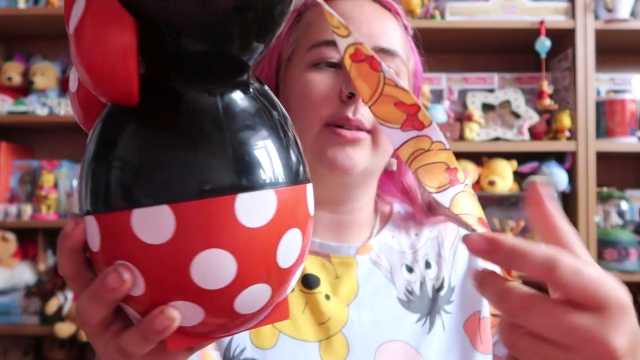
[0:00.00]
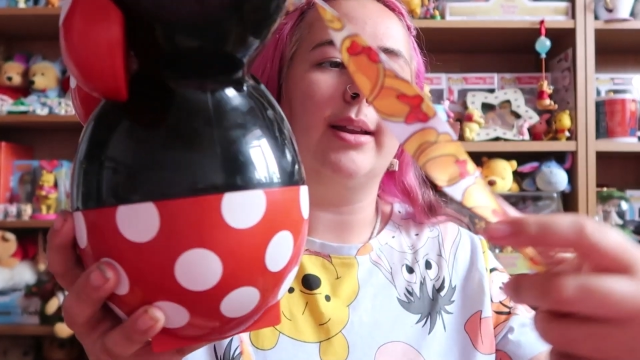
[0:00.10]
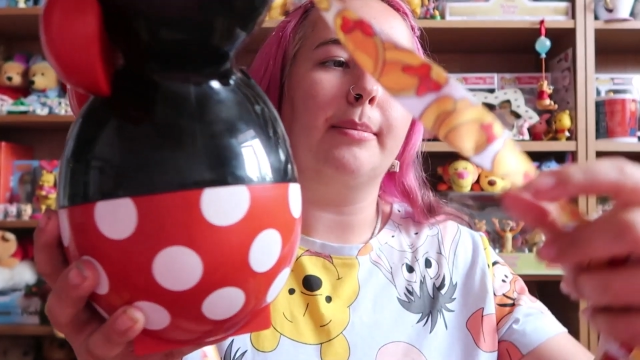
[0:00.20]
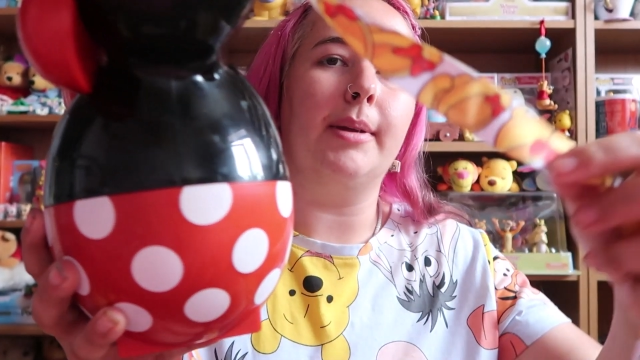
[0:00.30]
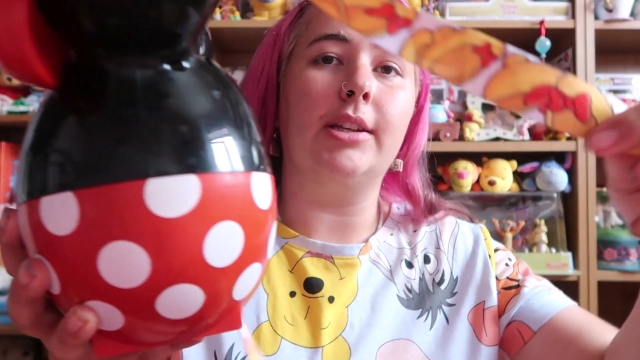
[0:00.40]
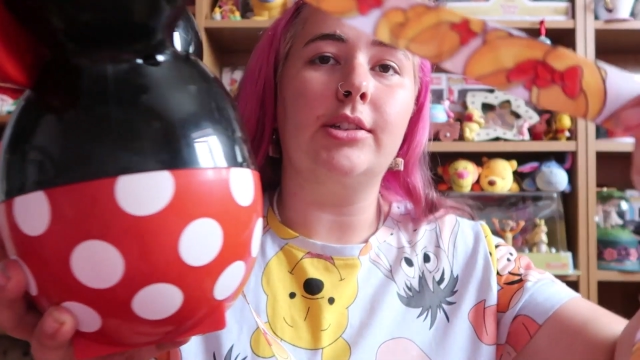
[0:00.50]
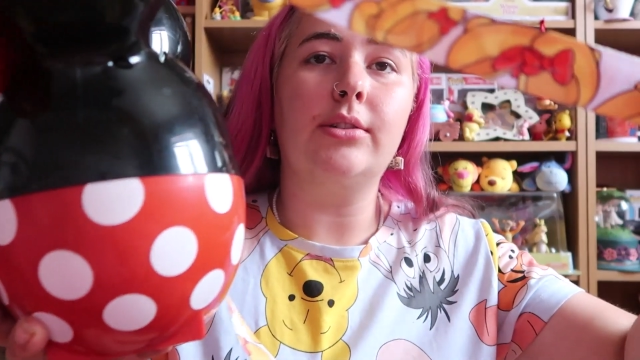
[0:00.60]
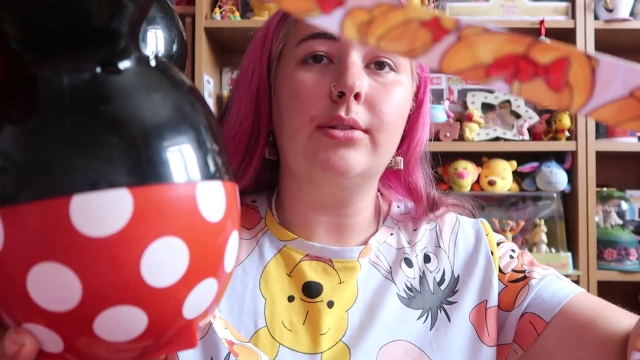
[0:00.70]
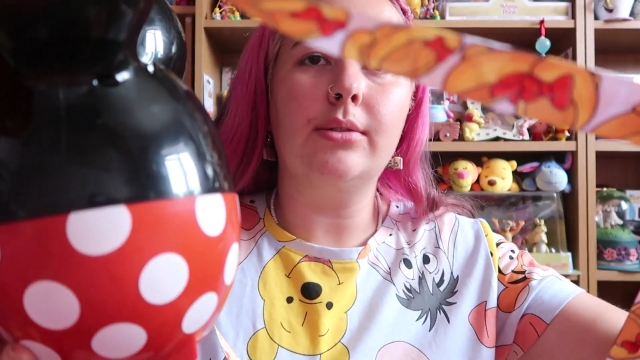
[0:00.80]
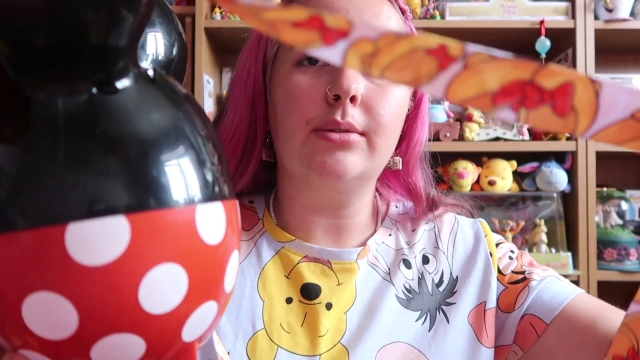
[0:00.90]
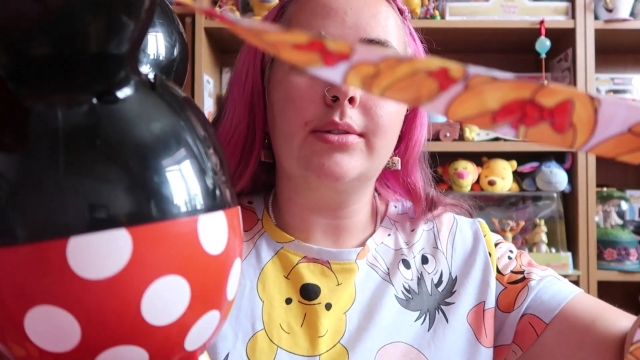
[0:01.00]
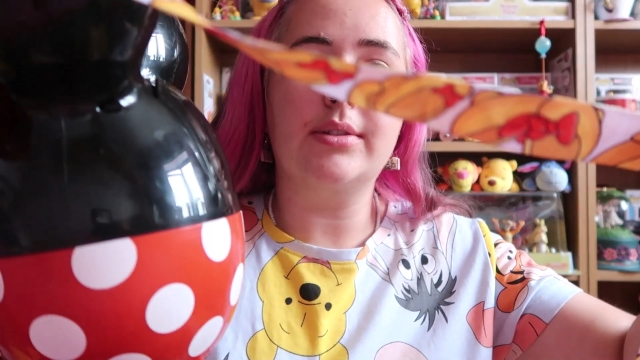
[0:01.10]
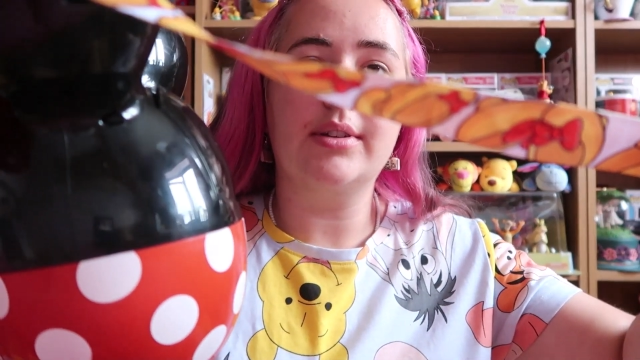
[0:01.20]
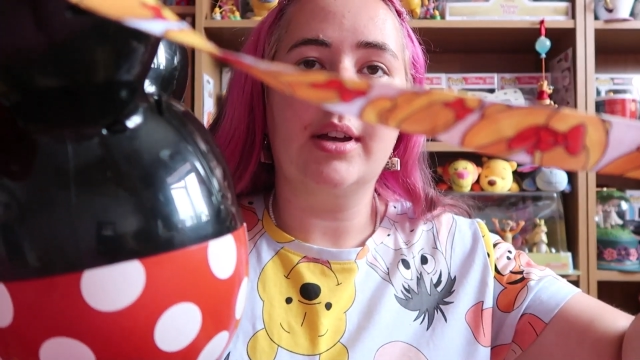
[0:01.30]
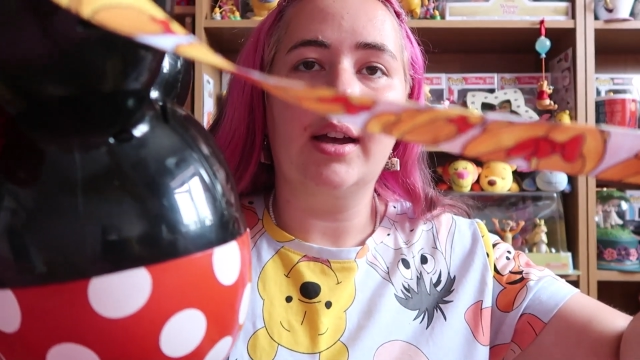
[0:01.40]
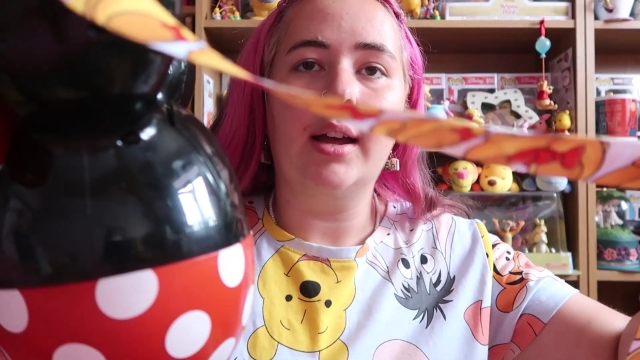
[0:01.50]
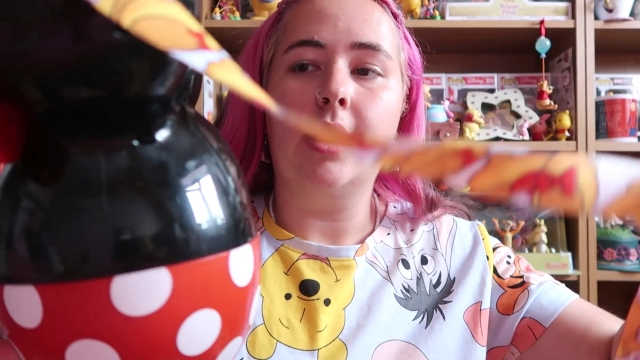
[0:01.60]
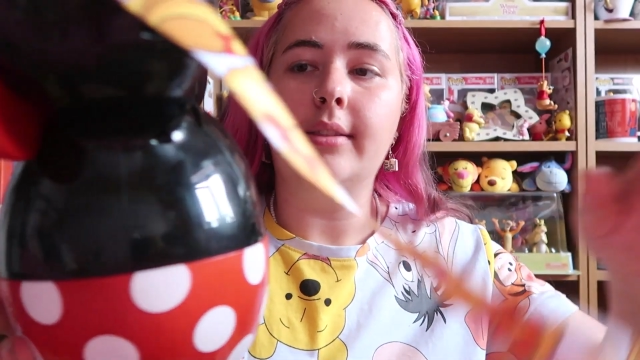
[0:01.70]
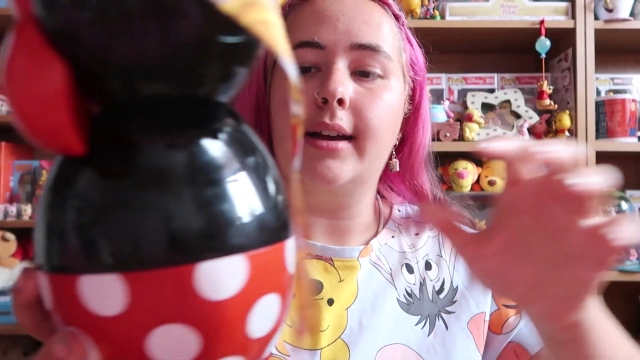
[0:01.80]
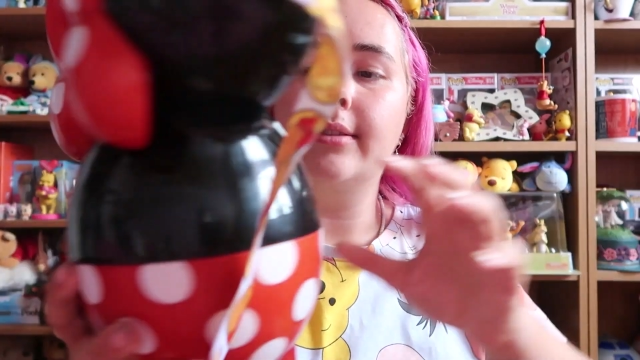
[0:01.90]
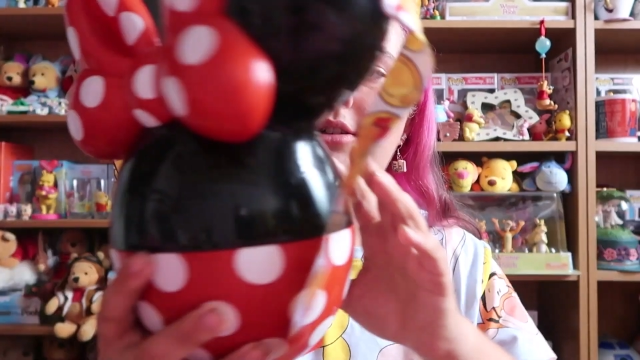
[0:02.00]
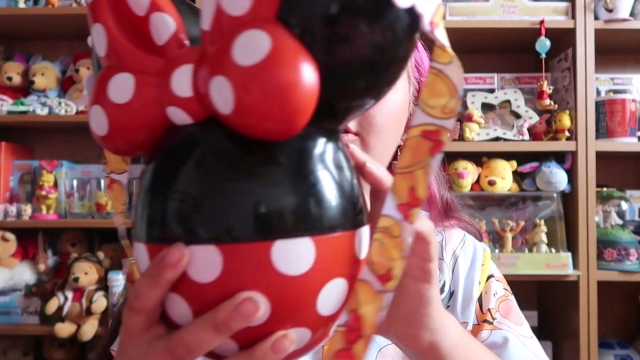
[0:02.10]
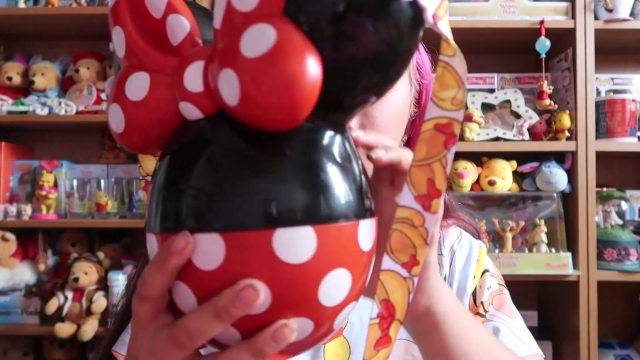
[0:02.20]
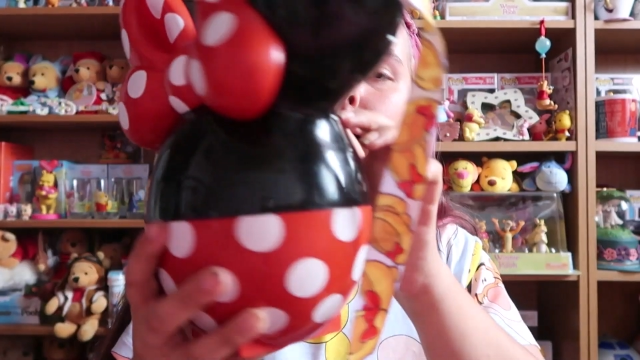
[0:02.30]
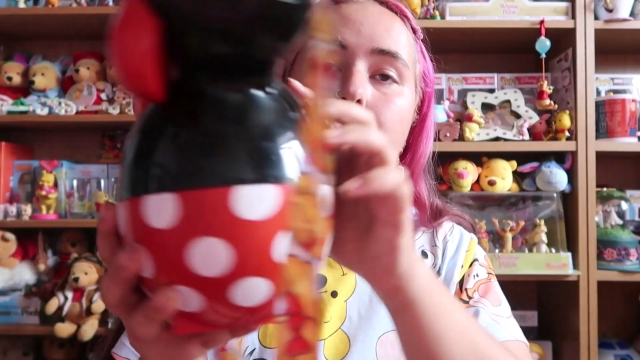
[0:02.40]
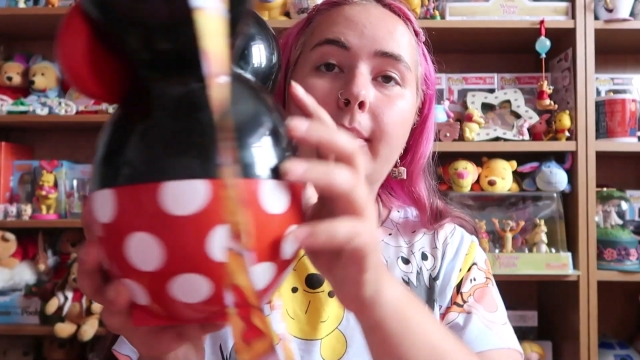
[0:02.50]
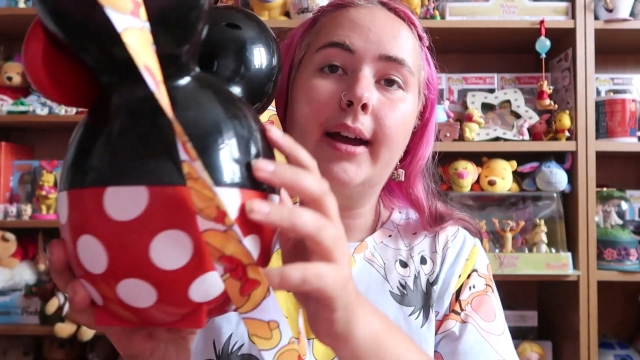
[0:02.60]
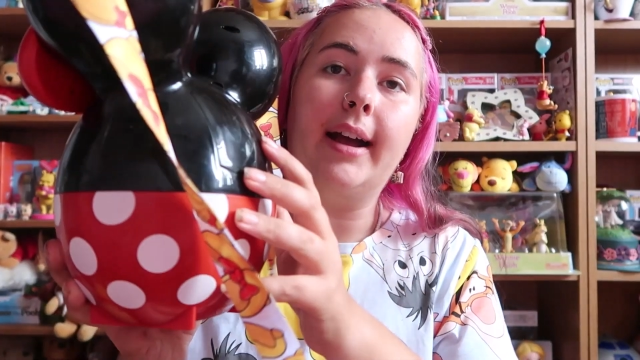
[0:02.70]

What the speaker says: like Minnie shoes down the strap,